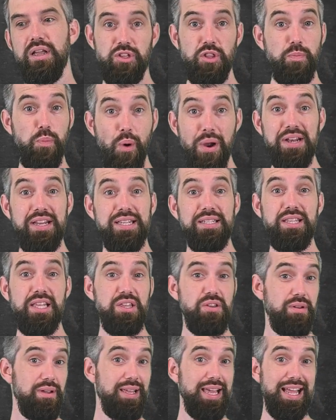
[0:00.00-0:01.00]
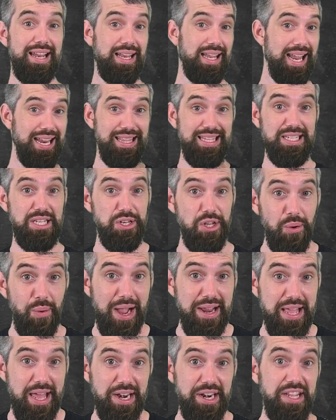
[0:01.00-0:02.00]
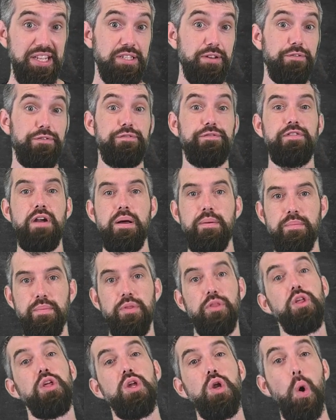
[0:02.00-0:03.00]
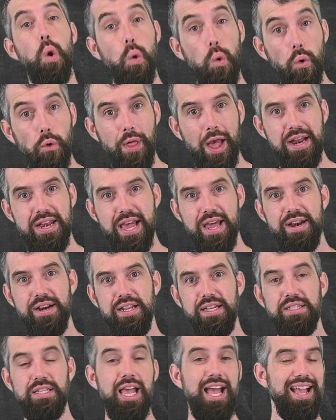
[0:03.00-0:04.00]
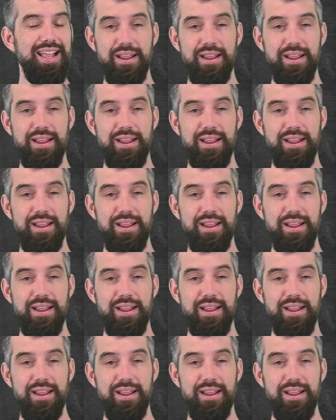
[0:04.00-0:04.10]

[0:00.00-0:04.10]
So the point is that you can get a lot of these new identities from the old identities.